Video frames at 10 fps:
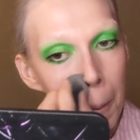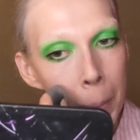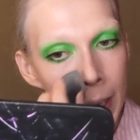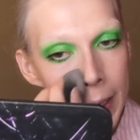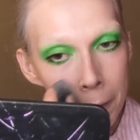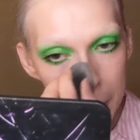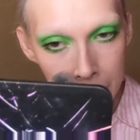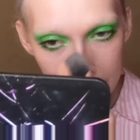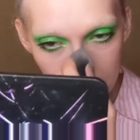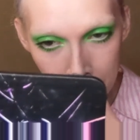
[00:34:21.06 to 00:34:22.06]
but I never
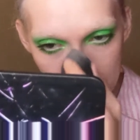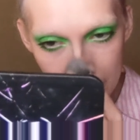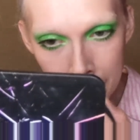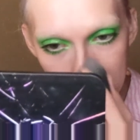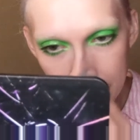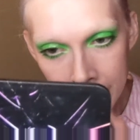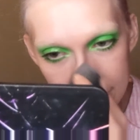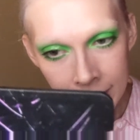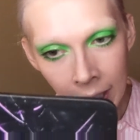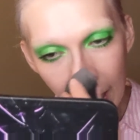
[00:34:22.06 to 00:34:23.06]
claimed to be a makeup
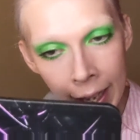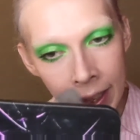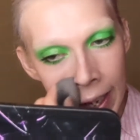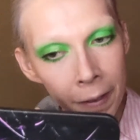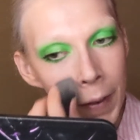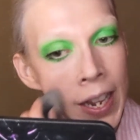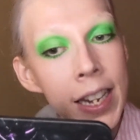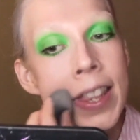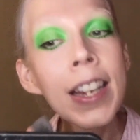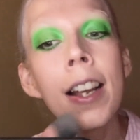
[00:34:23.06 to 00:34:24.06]
artist. If
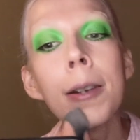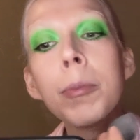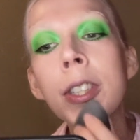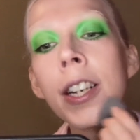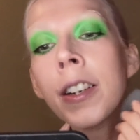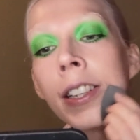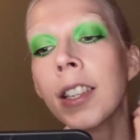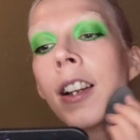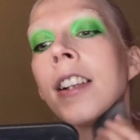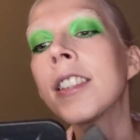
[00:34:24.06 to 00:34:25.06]
anything, I'm sharing the
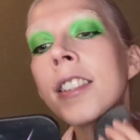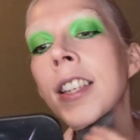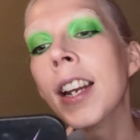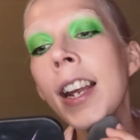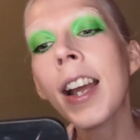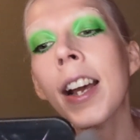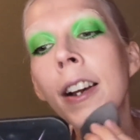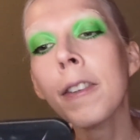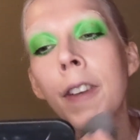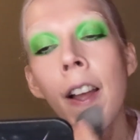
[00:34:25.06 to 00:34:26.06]
knowledge that I
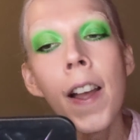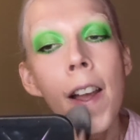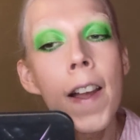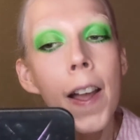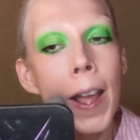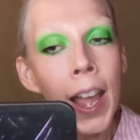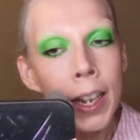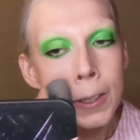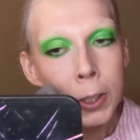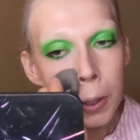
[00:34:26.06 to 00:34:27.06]
have
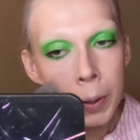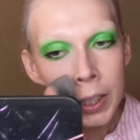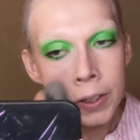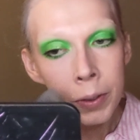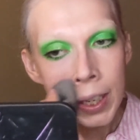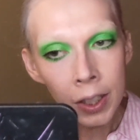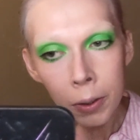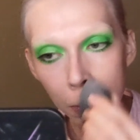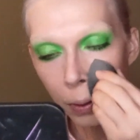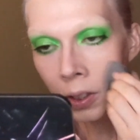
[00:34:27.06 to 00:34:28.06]
and showing you that
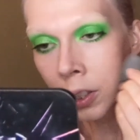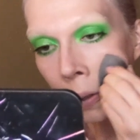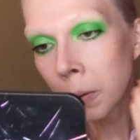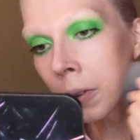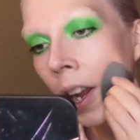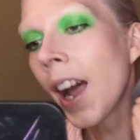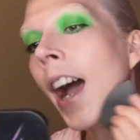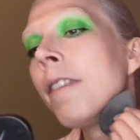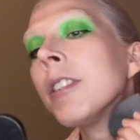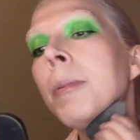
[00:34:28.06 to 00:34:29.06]
you don't
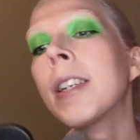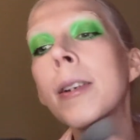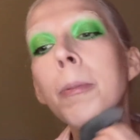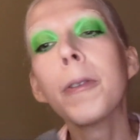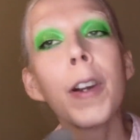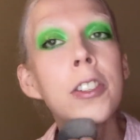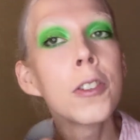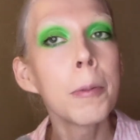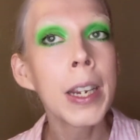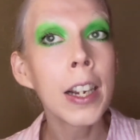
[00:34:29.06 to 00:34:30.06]
have to be a professional
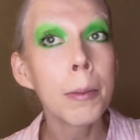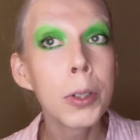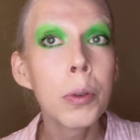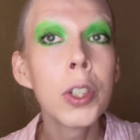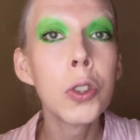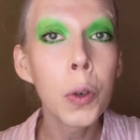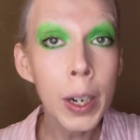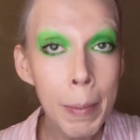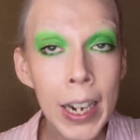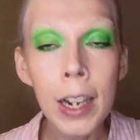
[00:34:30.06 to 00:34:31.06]
makeup to enjoy
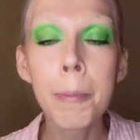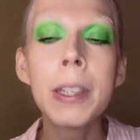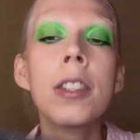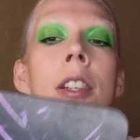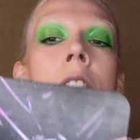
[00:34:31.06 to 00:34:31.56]
makeup and to